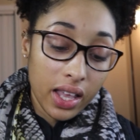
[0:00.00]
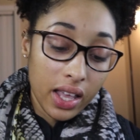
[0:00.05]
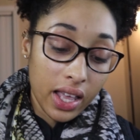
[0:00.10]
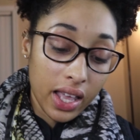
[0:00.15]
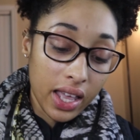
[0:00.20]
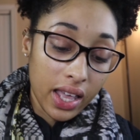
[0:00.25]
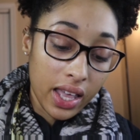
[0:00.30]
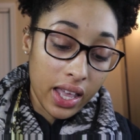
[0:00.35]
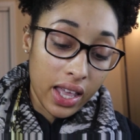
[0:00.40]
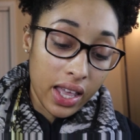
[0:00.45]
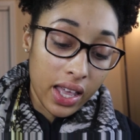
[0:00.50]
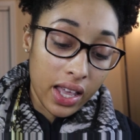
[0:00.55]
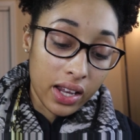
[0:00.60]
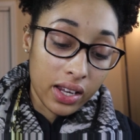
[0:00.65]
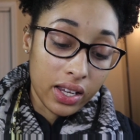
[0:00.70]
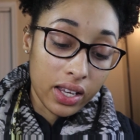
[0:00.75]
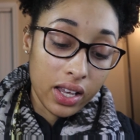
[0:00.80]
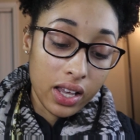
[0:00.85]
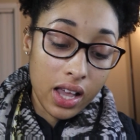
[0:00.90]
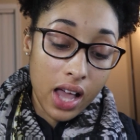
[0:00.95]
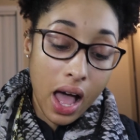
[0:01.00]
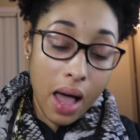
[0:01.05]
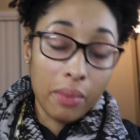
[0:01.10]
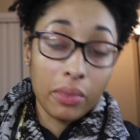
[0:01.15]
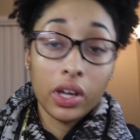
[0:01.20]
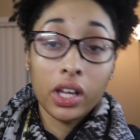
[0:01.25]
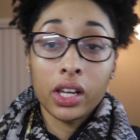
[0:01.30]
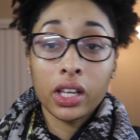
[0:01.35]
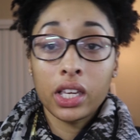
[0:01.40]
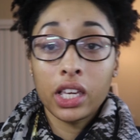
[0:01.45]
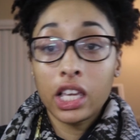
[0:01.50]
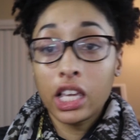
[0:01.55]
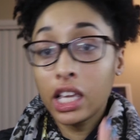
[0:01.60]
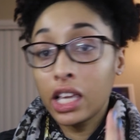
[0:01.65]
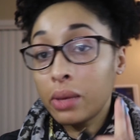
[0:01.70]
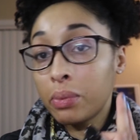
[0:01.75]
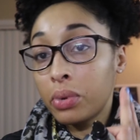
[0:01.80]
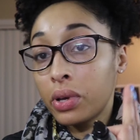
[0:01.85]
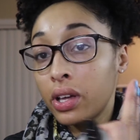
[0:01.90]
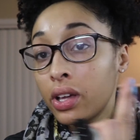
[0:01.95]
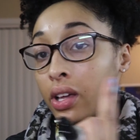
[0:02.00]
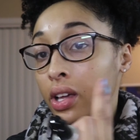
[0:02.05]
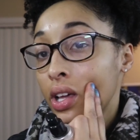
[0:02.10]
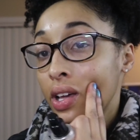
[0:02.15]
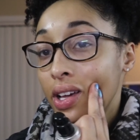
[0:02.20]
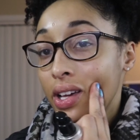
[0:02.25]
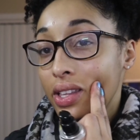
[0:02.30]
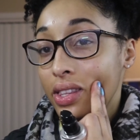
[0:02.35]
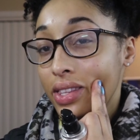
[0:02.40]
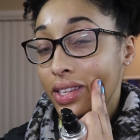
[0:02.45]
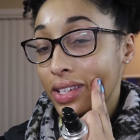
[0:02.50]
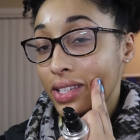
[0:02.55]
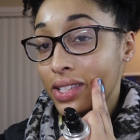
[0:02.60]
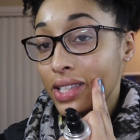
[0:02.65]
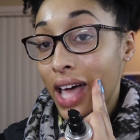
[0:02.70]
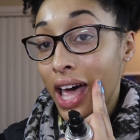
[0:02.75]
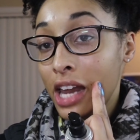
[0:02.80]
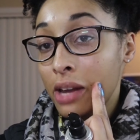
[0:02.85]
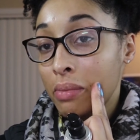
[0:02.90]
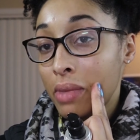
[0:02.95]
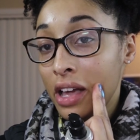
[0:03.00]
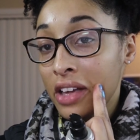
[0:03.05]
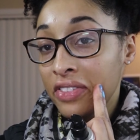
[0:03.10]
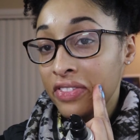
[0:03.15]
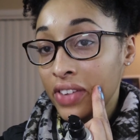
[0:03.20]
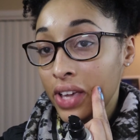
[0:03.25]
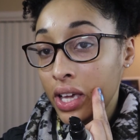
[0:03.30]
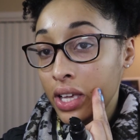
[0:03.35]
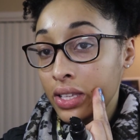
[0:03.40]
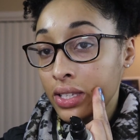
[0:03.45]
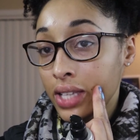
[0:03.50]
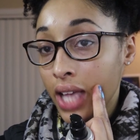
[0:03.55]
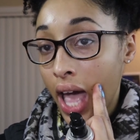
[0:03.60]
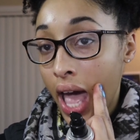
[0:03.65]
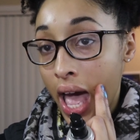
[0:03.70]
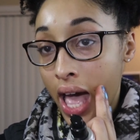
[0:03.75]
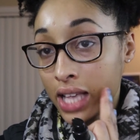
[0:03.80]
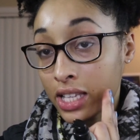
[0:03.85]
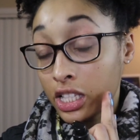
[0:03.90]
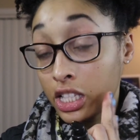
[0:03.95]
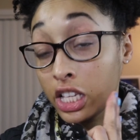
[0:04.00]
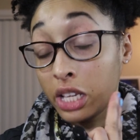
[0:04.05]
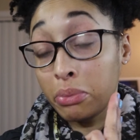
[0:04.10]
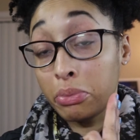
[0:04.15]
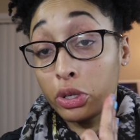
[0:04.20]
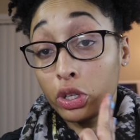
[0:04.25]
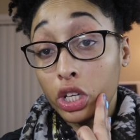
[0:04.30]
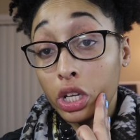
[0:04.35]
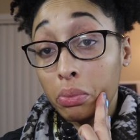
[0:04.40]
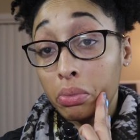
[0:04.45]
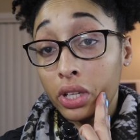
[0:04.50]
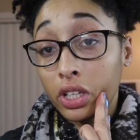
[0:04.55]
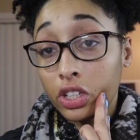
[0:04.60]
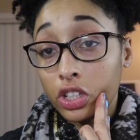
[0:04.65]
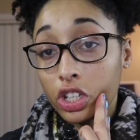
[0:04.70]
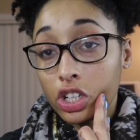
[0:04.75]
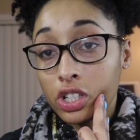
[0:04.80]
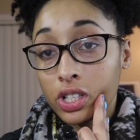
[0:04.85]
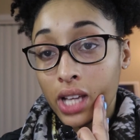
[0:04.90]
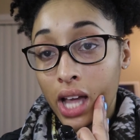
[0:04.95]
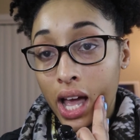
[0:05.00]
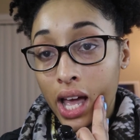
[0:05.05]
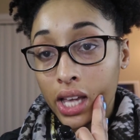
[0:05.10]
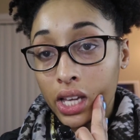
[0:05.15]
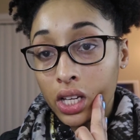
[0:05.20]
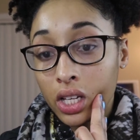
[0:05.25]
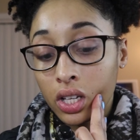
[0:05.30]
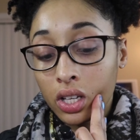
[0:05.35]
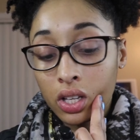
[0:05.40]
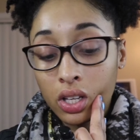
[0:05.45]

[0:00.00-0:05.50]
and I'm gonna keep this side of my face as the beauty blender side